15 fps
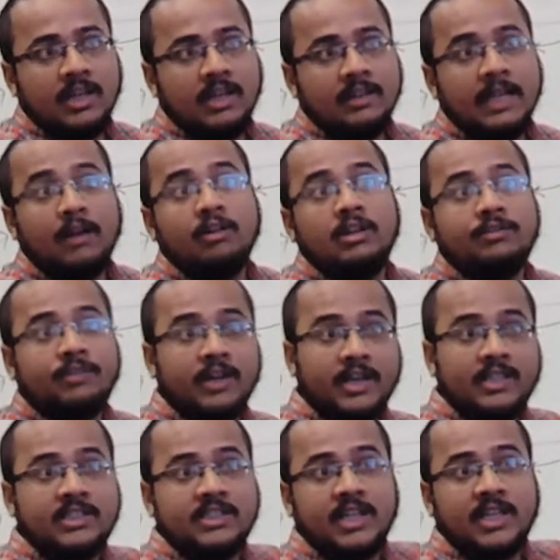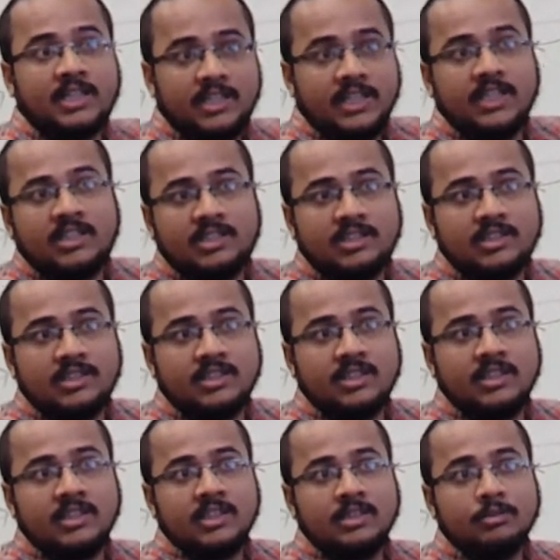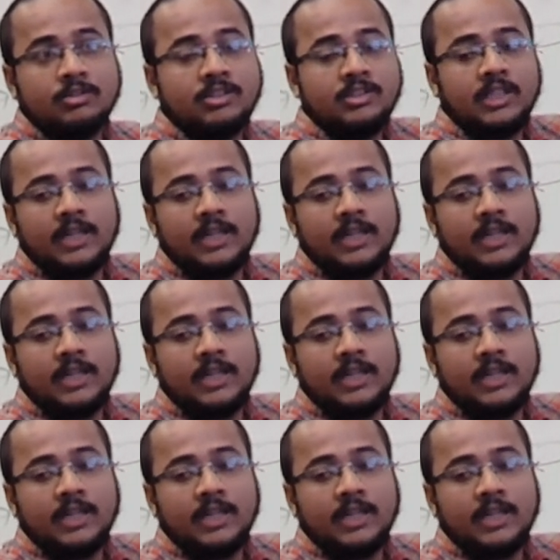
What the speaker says: Then you differentiate it using the